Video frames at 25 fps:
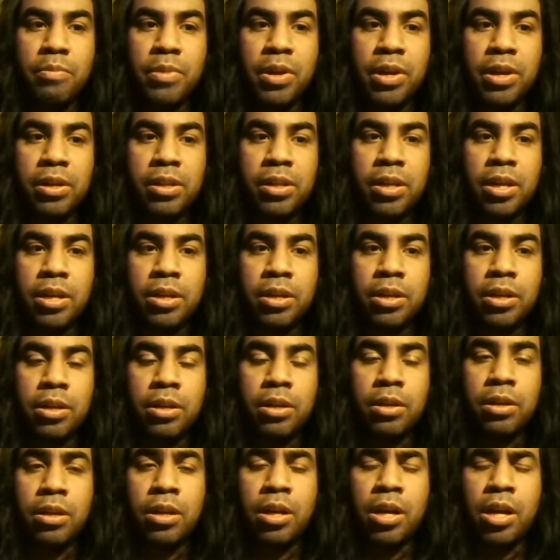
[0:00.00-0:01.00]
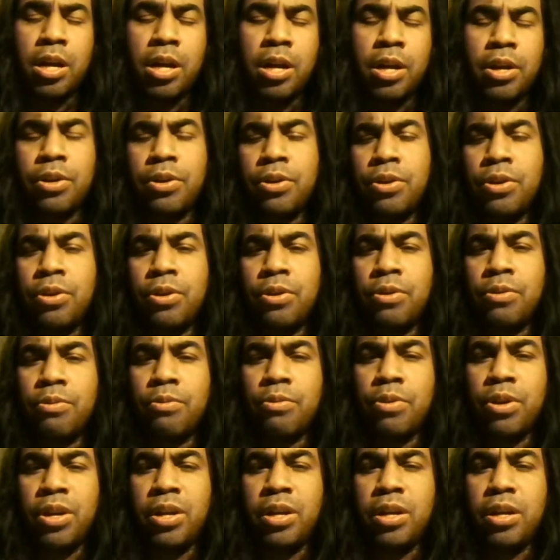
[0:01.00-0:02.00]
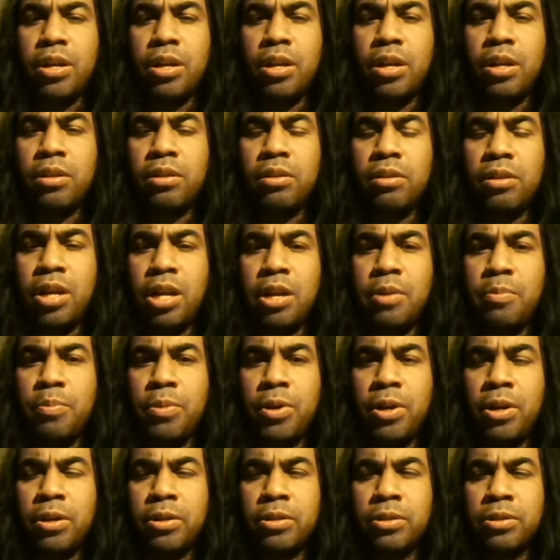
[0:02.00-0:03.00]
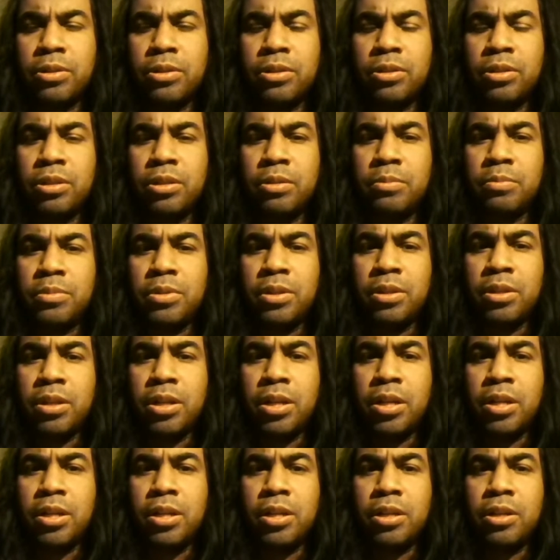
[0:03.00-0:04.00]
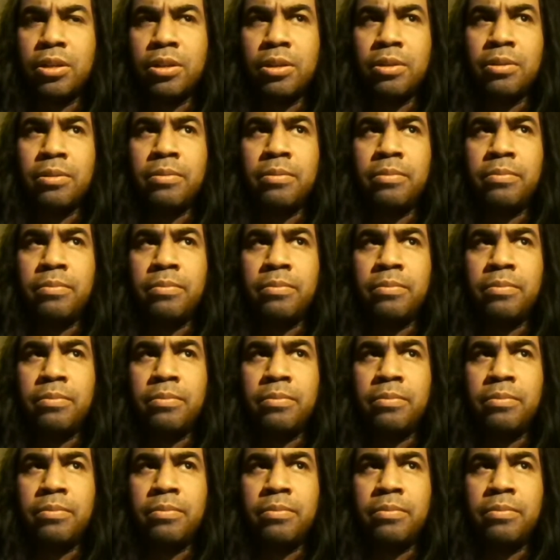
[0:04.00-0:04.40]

buy like a higher grade light box or something, like,